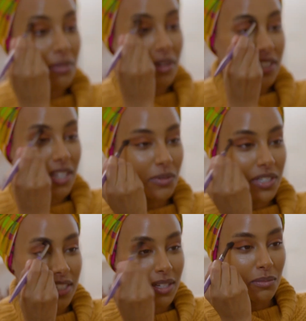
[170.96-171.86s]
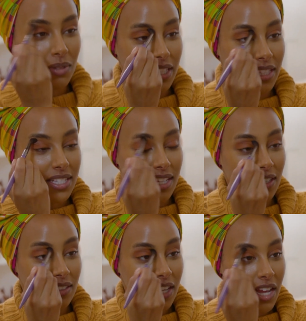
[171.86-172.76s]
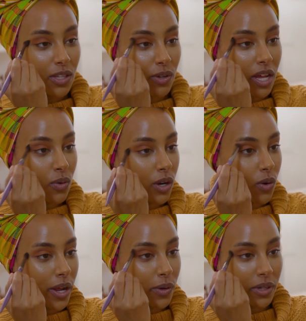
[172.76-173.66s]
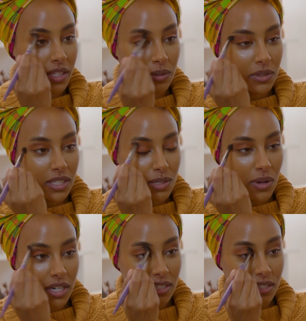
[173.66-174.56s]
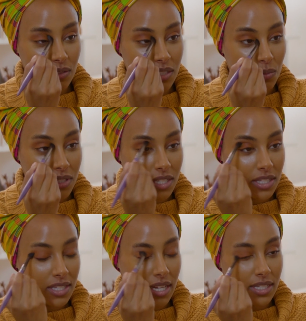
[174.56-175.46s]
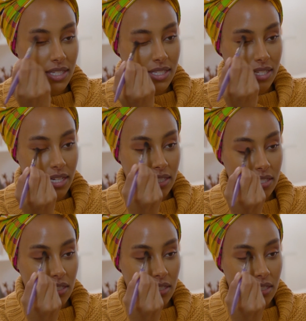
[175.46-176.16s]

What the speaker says: brush and we're just gonna blend this out. You gotta work quite quickly with this product too, because once it sets, it sets.